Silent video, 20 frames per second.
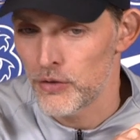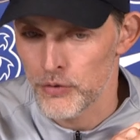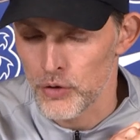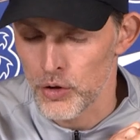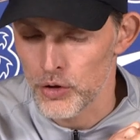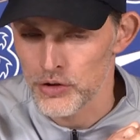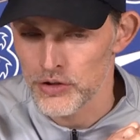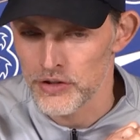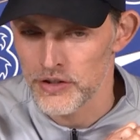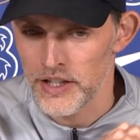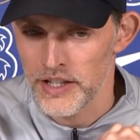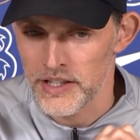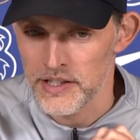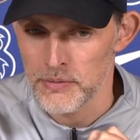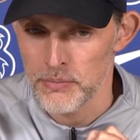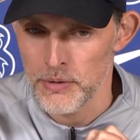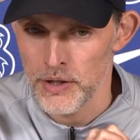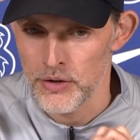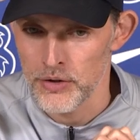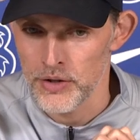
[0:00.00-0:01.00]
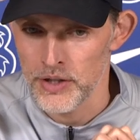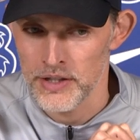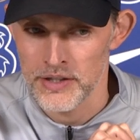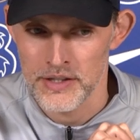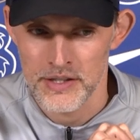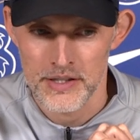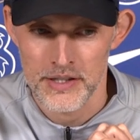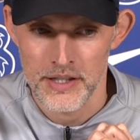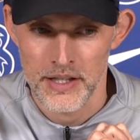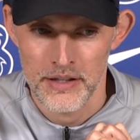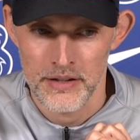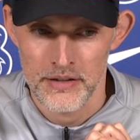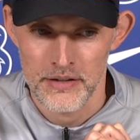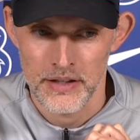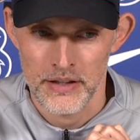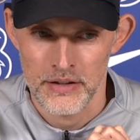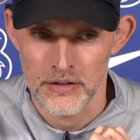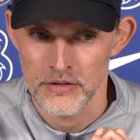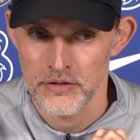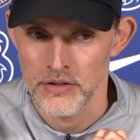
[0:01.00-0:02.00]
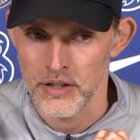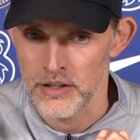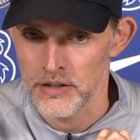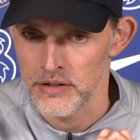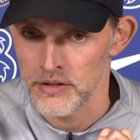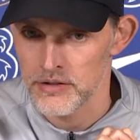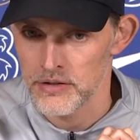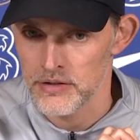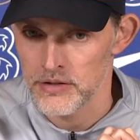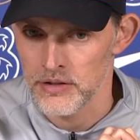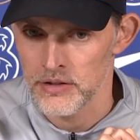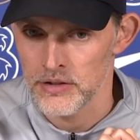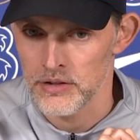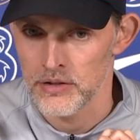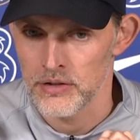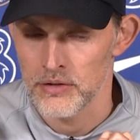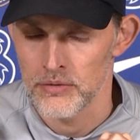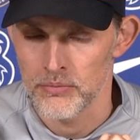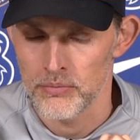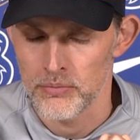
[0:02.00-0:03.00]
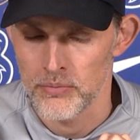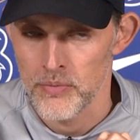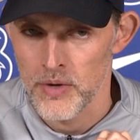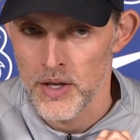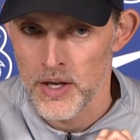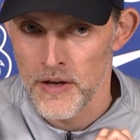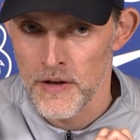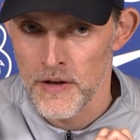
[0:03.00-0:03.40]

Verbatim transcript: of course the experience and and and um,